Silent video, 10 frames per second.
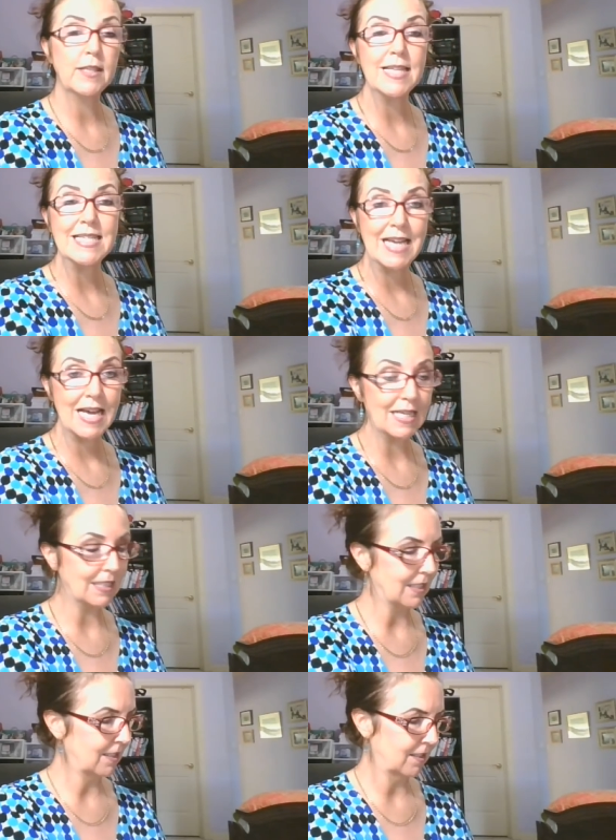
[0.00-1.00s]
the
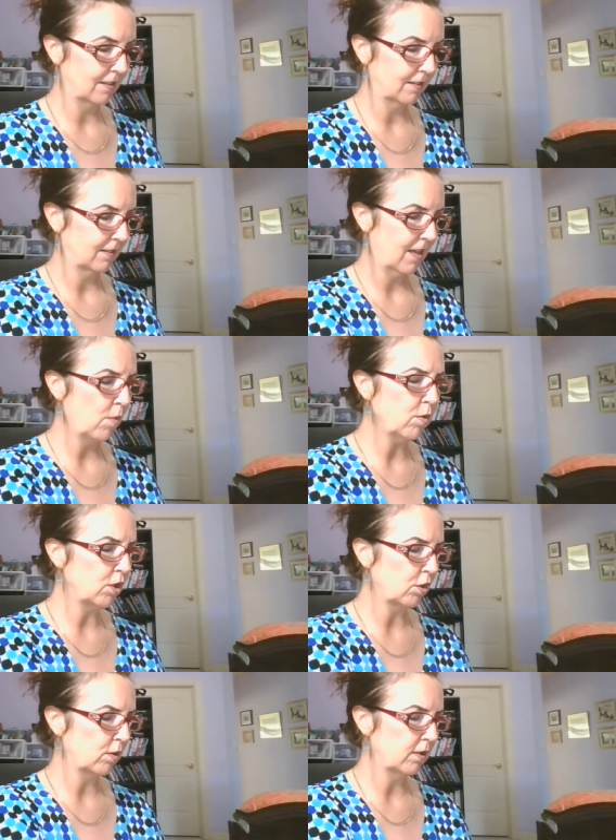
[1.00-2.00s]
dice. I wouldn't
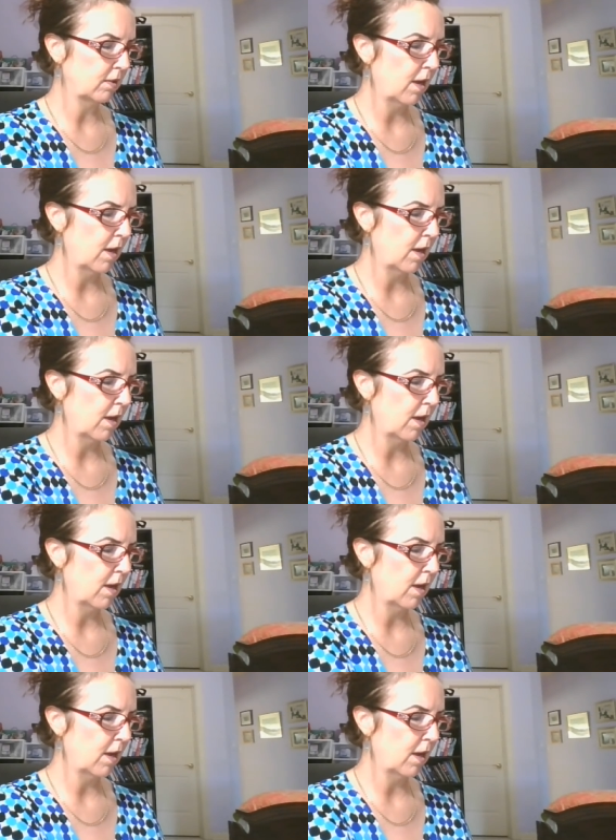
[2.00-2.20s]
do it.